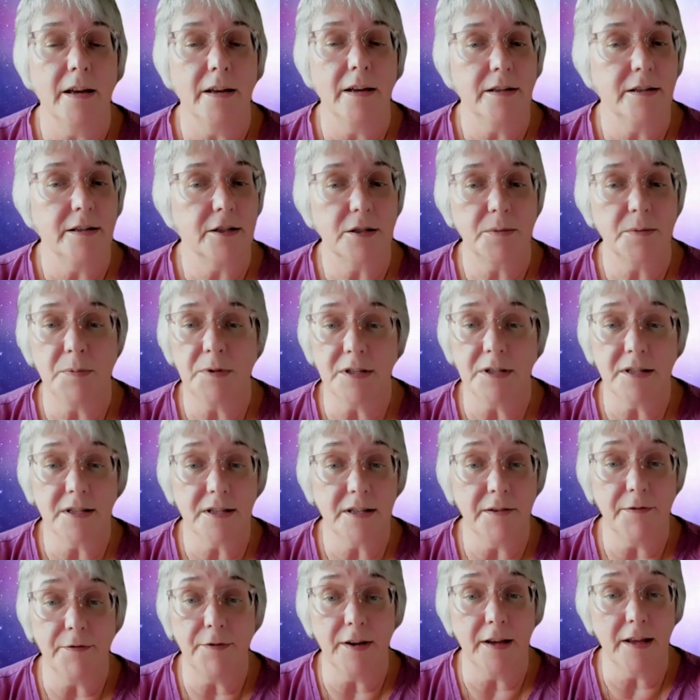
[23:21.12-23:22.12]

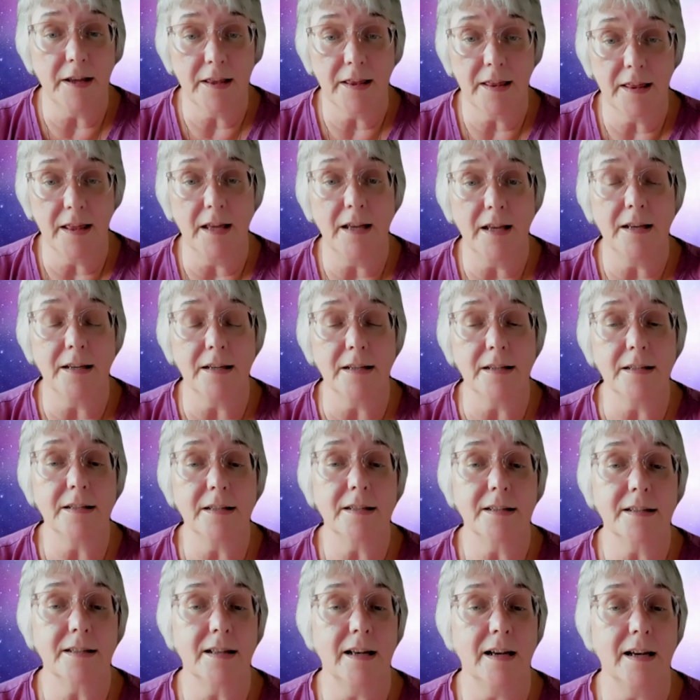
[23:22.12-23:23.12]
specific
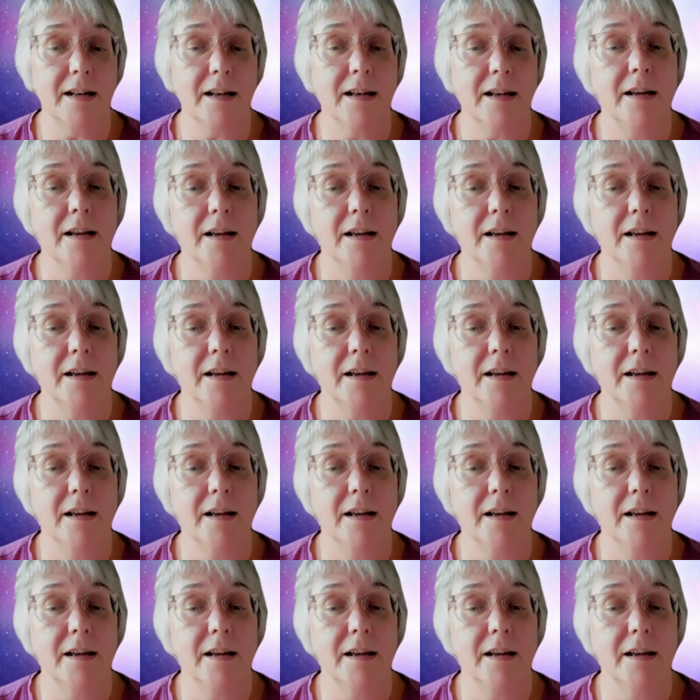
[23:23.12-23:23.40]
things that